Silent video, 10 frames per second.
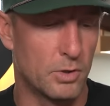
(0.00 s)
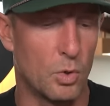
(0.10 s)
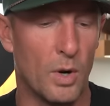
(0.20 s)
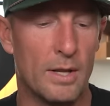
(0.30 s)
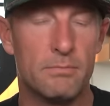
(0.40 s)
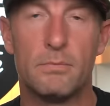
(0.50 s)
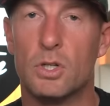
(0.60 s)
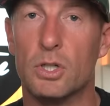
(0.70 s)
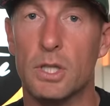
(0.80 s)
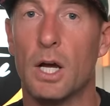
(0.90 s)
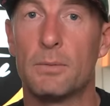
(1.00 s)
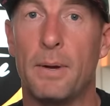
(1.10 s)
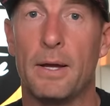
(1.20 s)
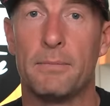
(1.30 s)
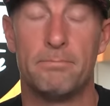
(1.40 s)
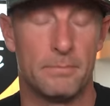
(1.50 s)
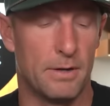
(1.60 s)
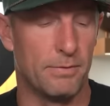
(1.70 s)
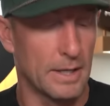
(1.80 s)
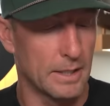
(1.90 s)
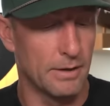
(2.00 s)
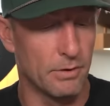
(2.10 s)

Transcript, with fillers: quinn good luck man if i can